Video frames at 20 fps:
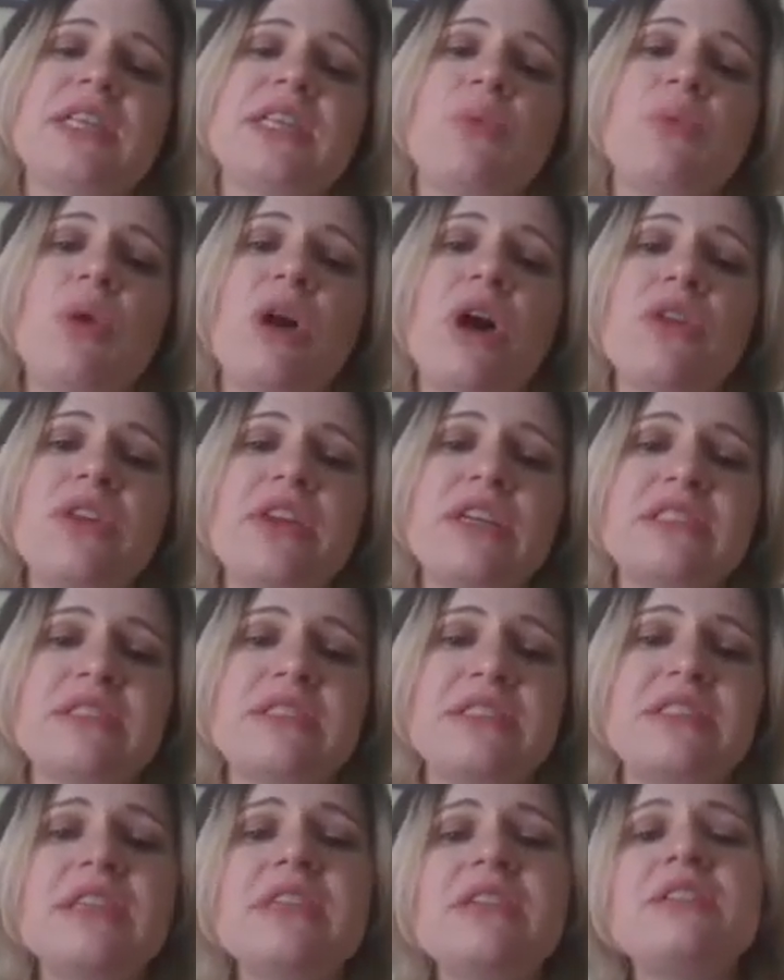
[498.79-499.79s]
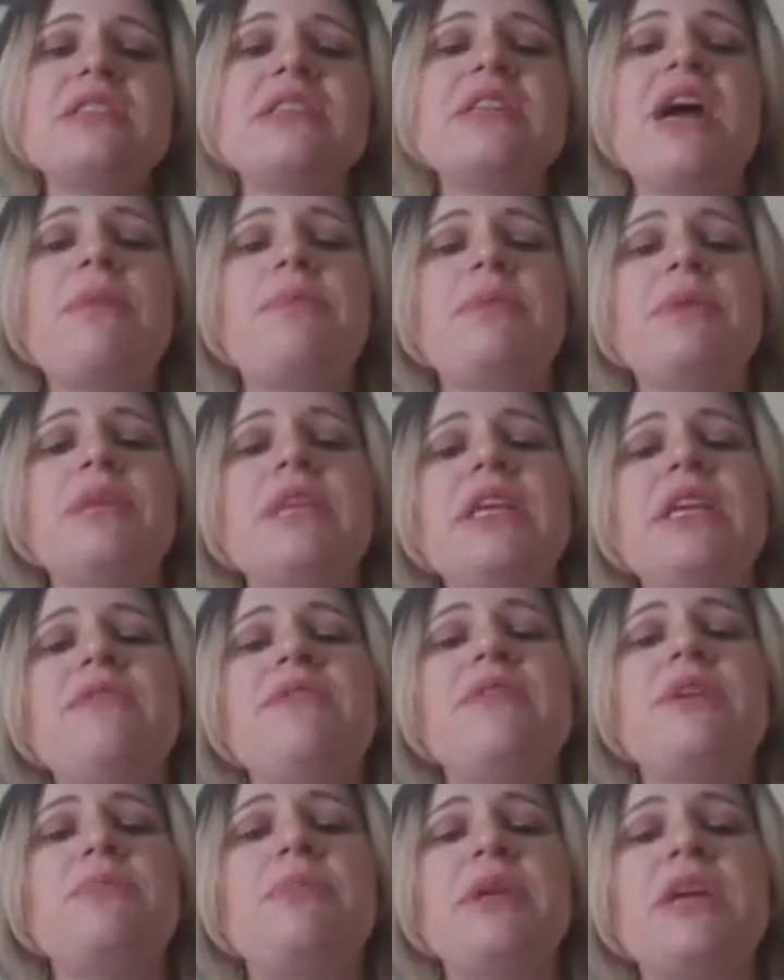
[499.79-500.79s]
and while they still did not
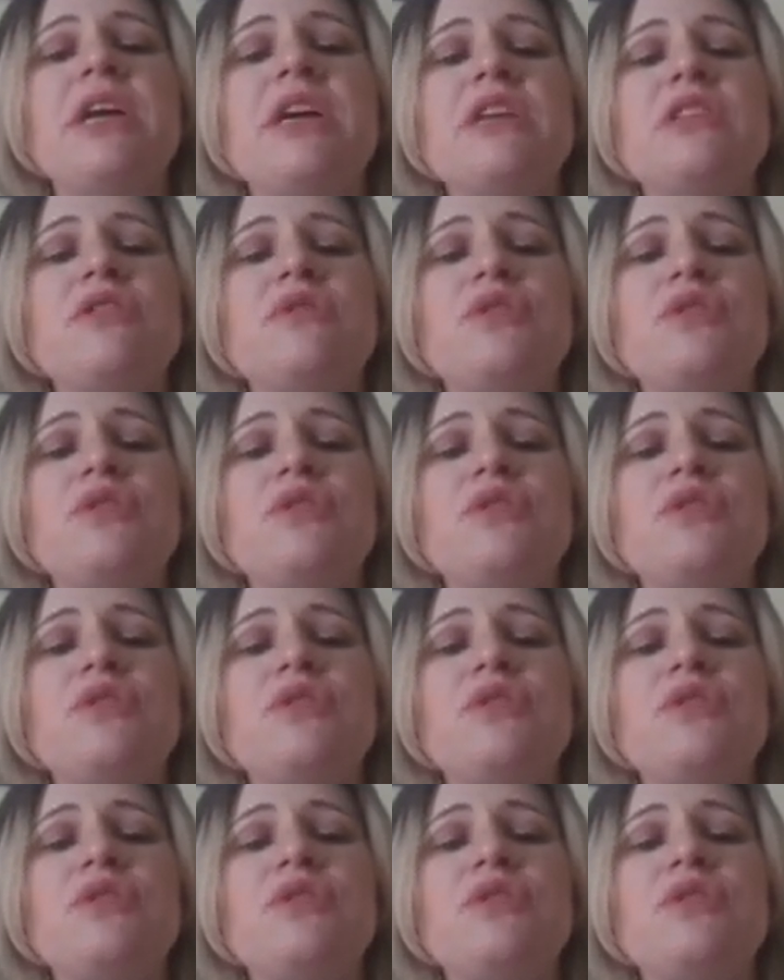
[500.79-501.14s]
believe it because